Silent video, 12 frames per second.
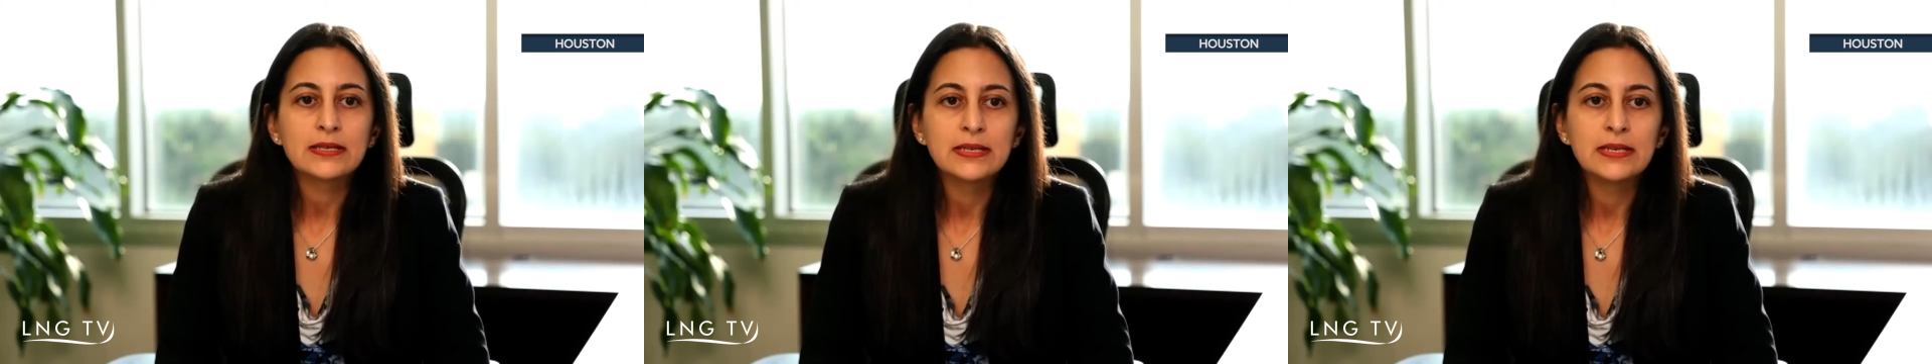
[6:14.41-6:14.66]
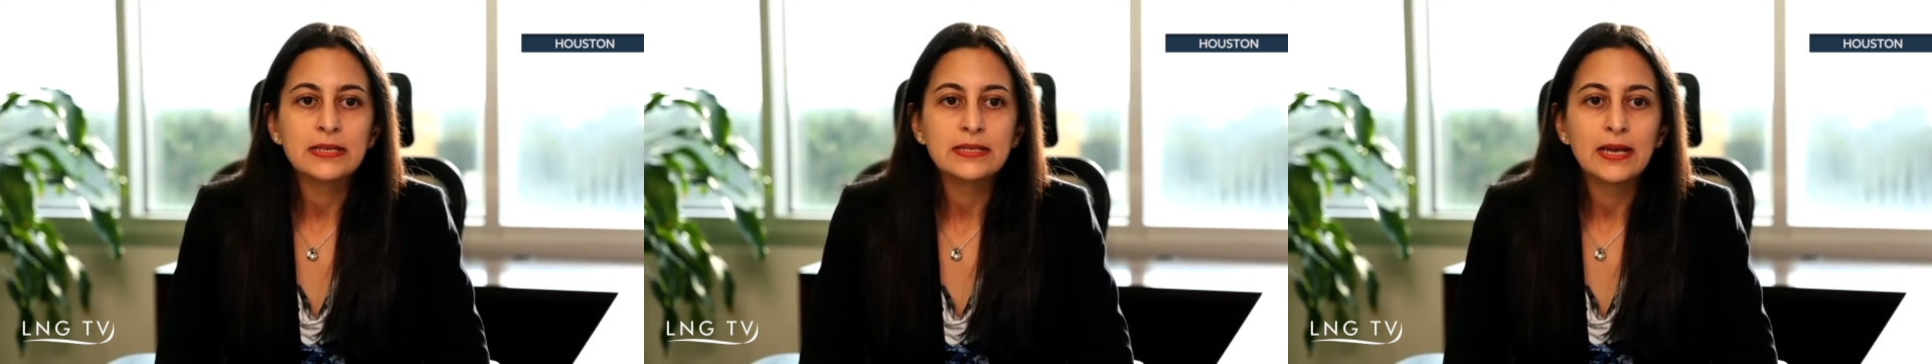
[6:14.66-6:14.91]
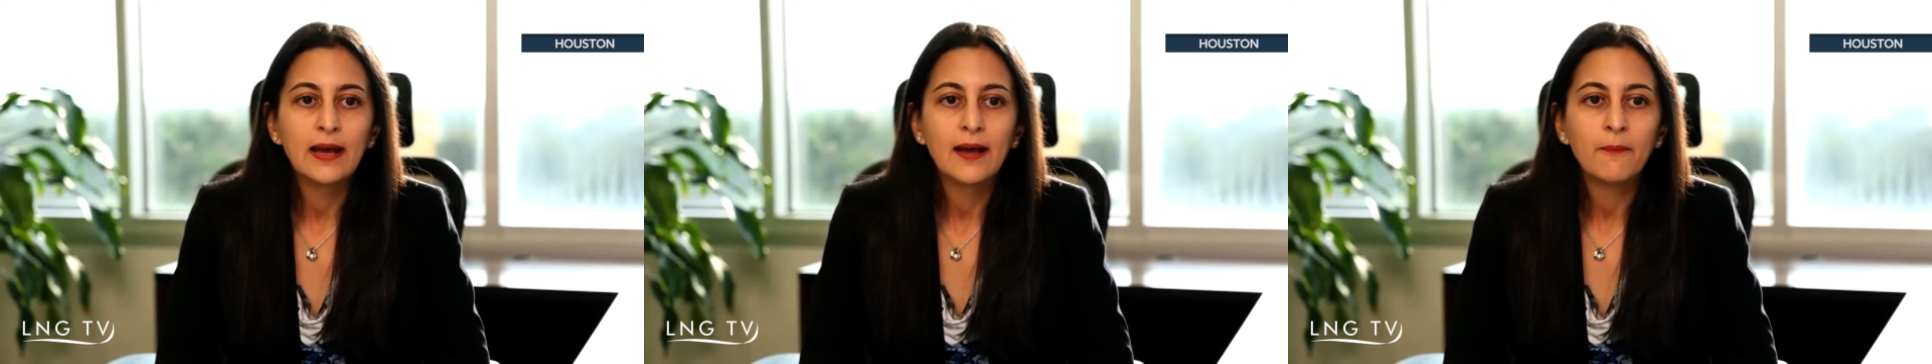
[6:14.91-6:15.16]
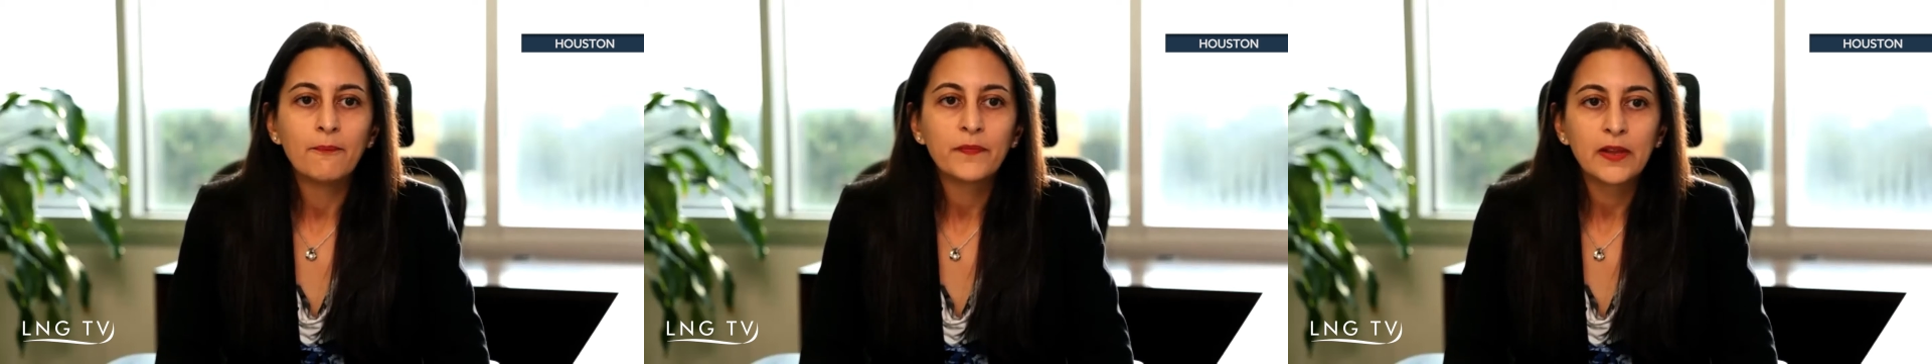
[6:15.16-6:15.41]
and
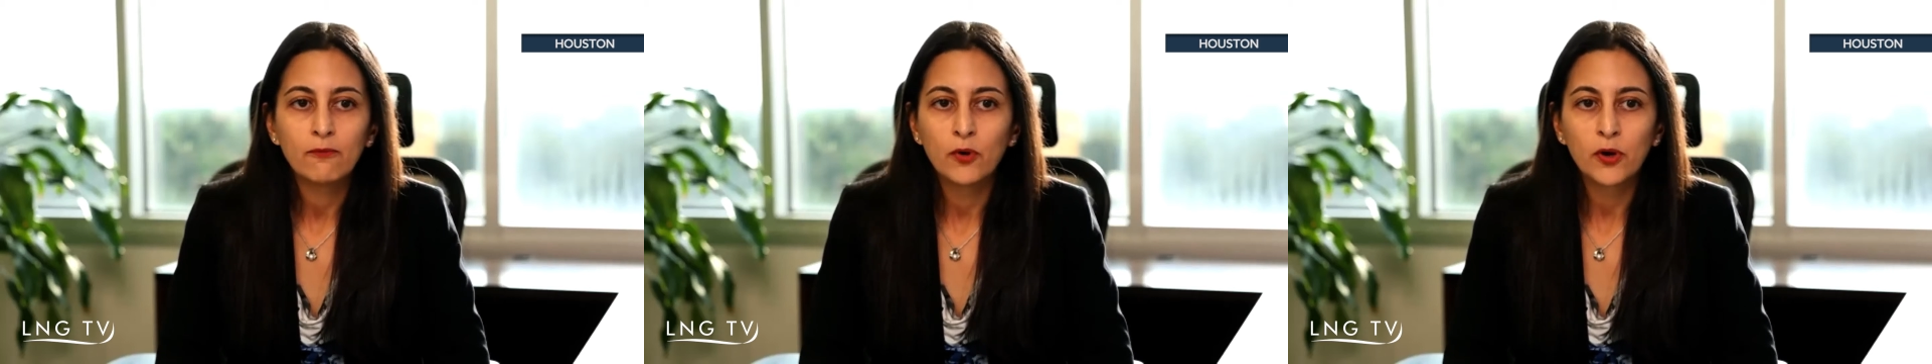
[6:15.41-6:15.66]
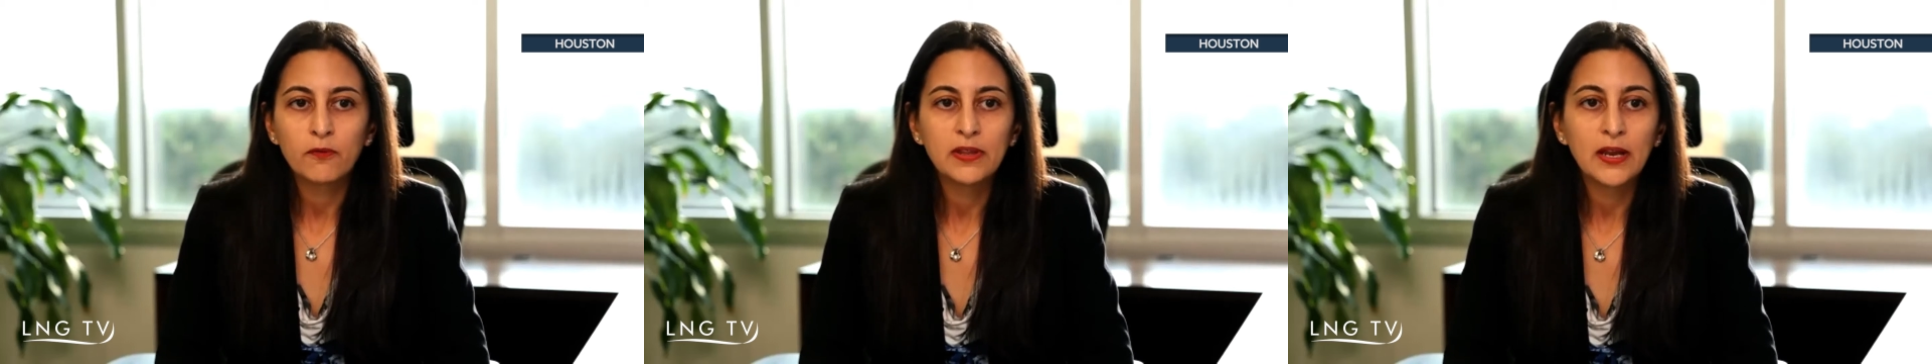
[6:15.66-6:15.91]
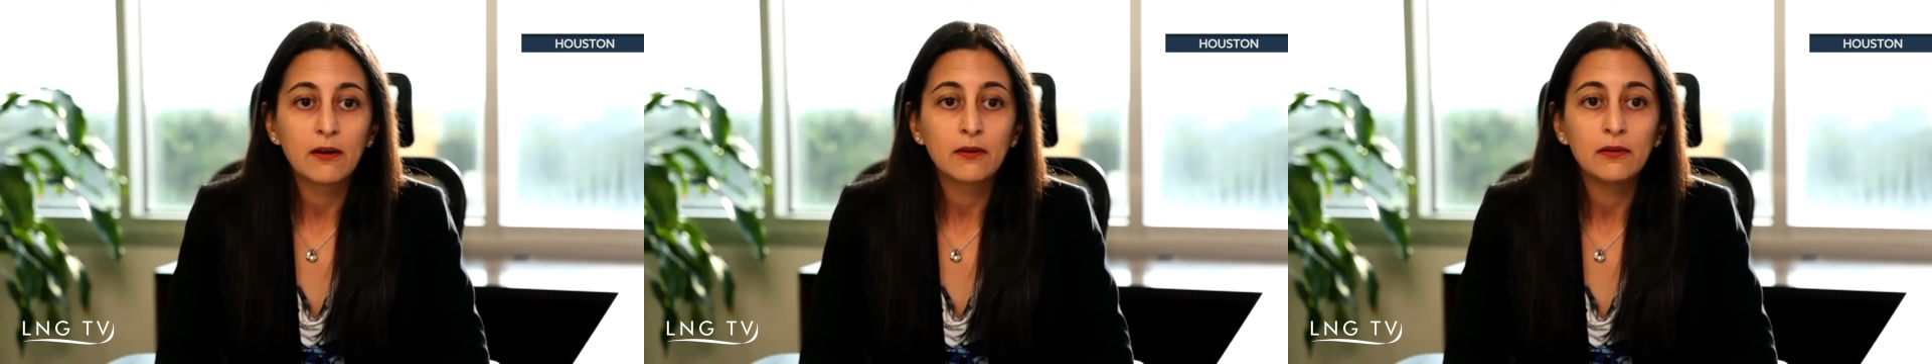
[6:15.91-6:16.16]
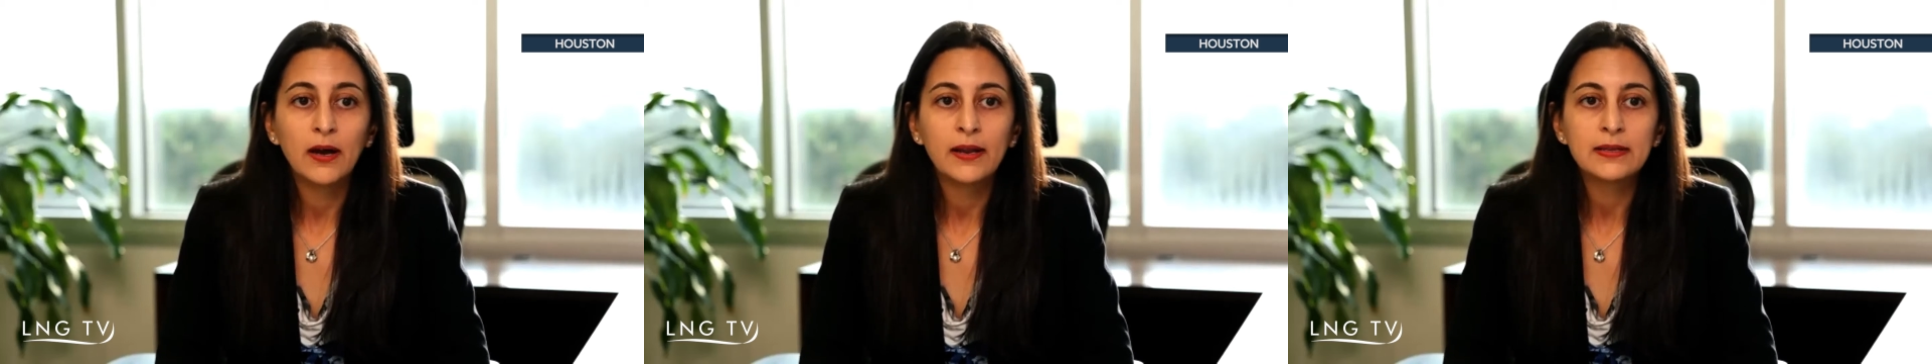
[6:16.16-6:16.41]
work with our
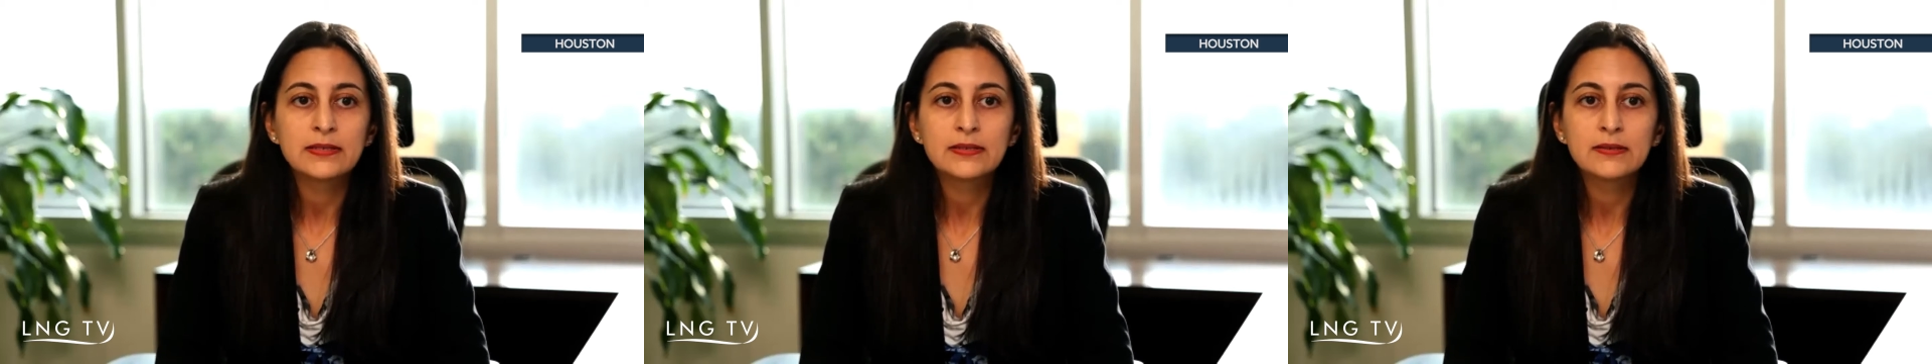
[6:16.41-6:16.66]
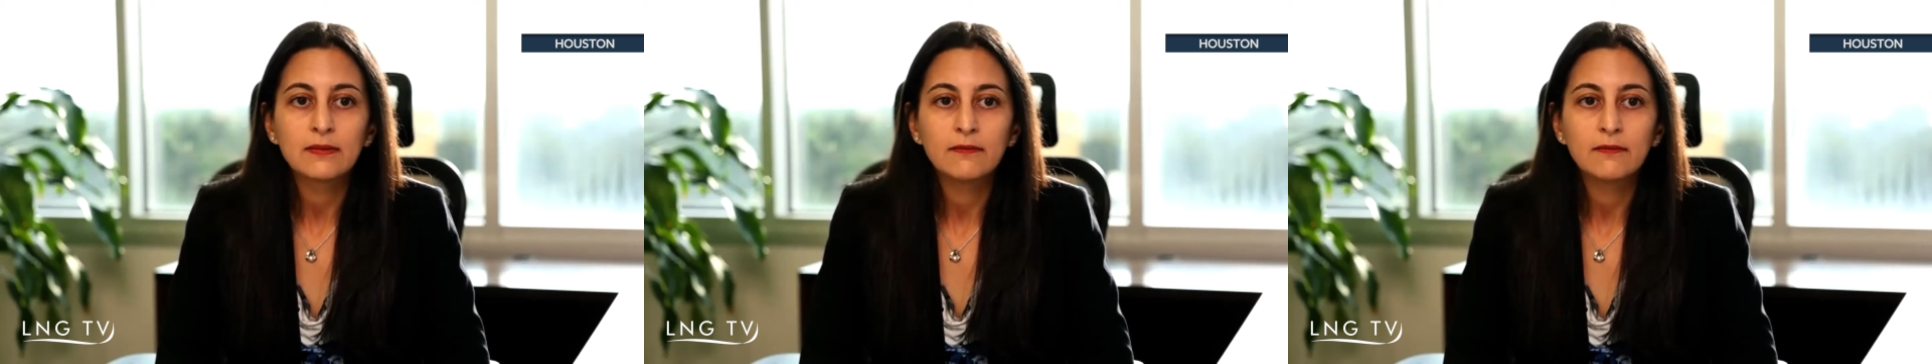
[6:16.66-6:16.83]
clients.